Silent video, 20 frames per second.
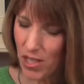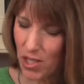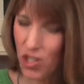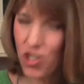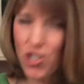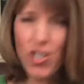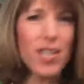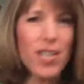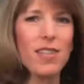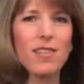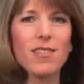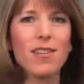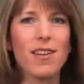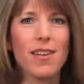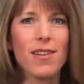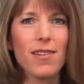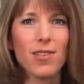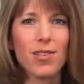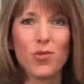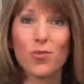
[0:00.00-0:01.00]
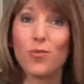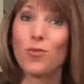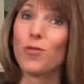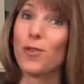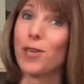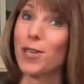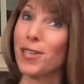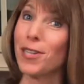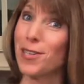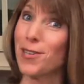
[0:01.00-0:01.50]
Cheesy, it's
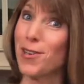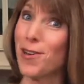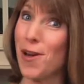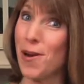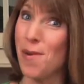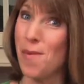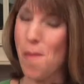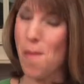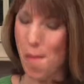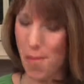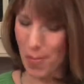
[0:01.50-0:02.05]
really good.